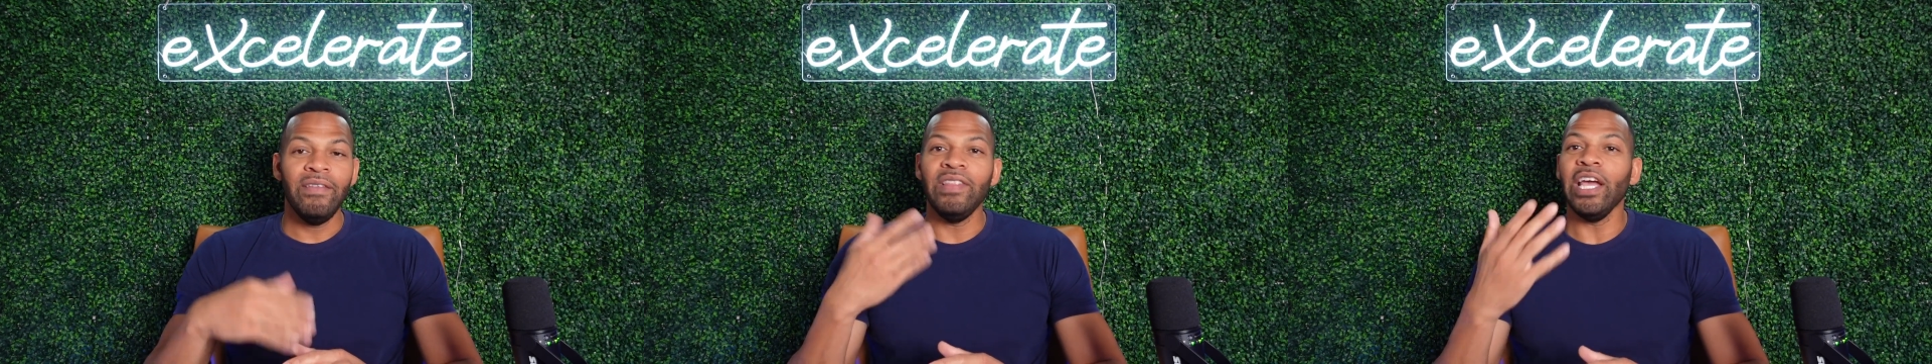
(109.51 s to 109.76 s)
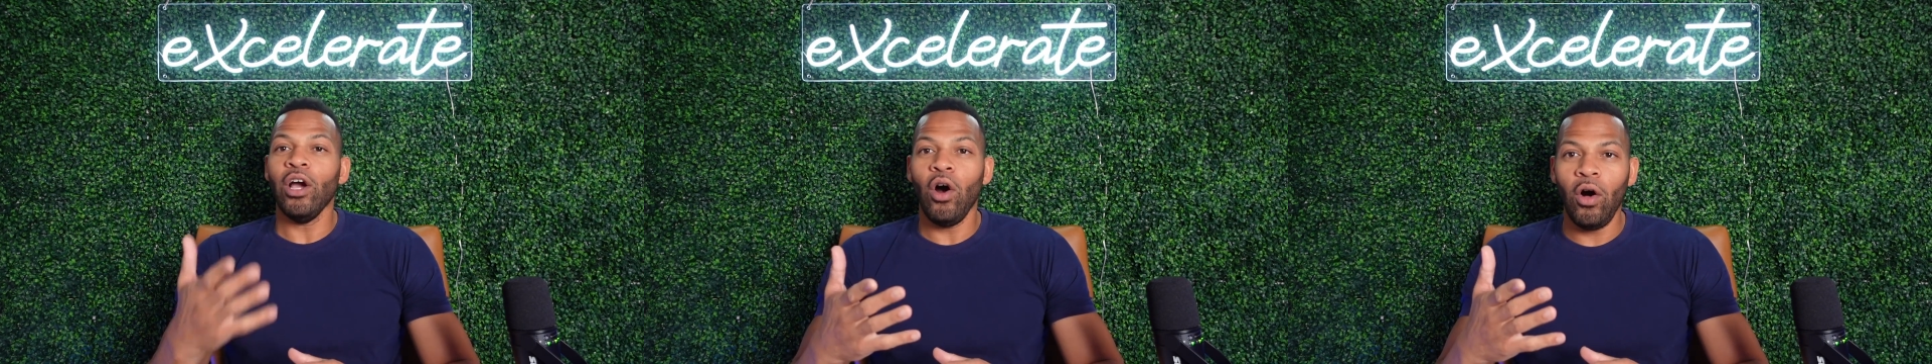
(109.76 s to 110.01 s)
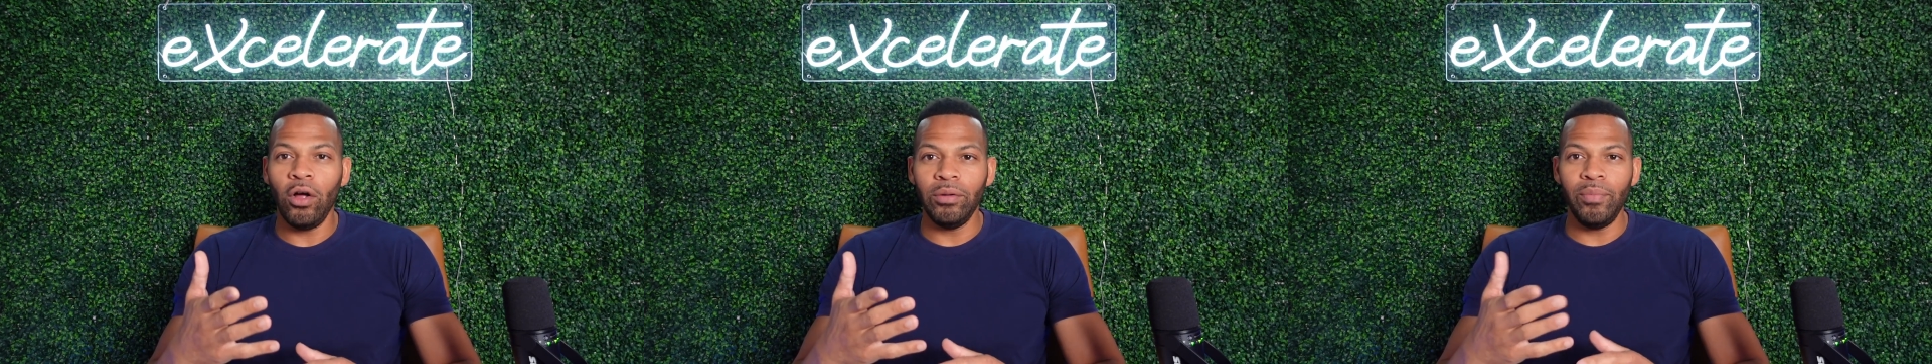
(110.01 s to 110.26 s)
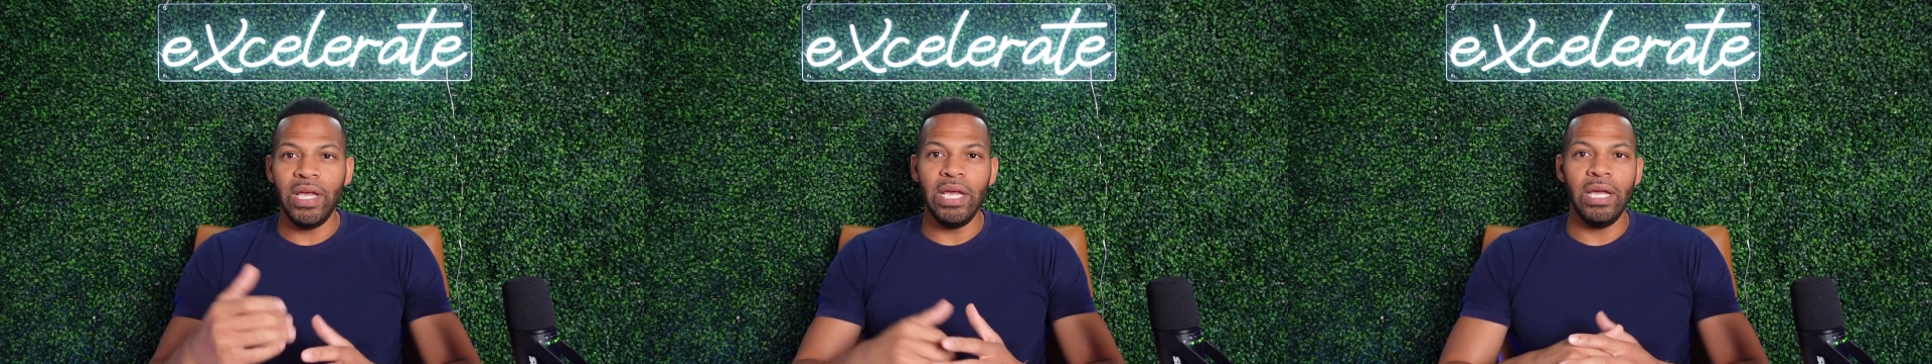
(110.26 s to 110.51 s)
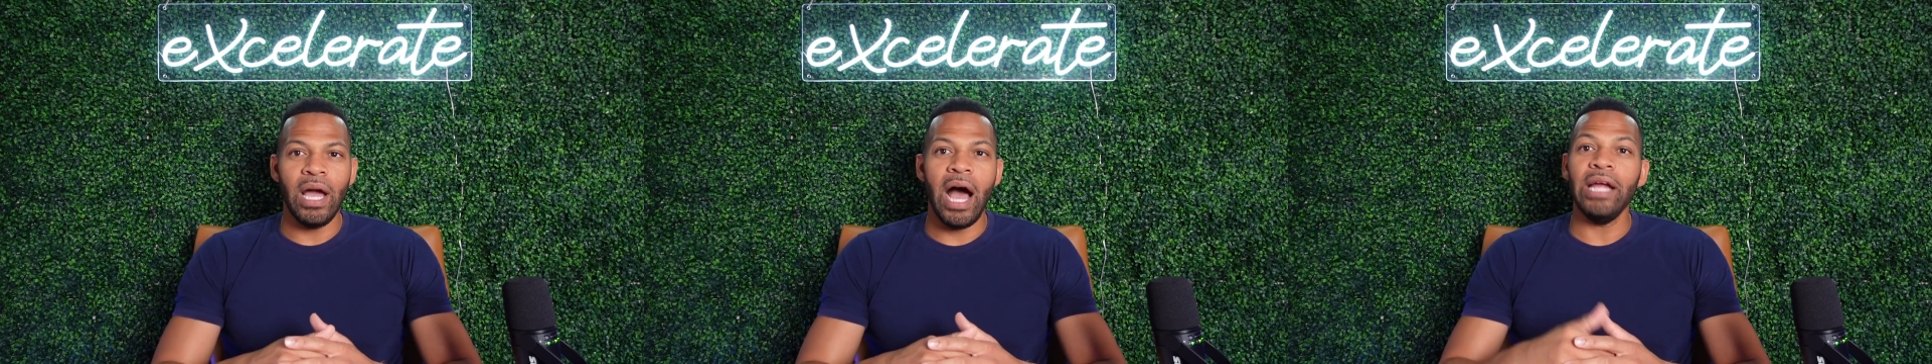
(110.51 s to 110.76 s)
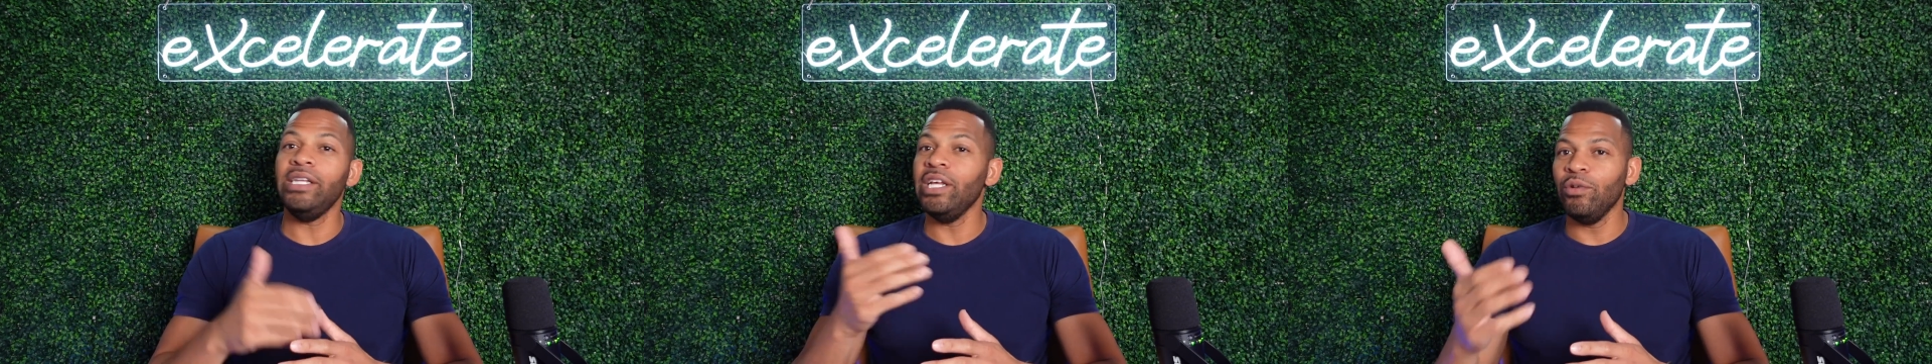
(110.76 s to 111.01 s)
They called me,
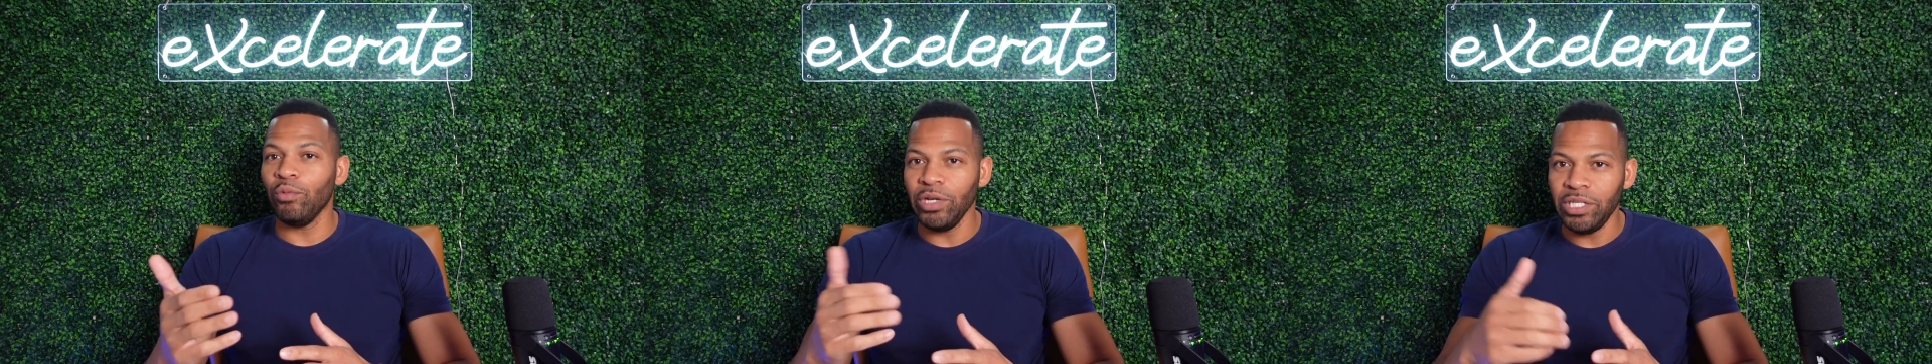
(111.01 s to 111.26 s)
I didn't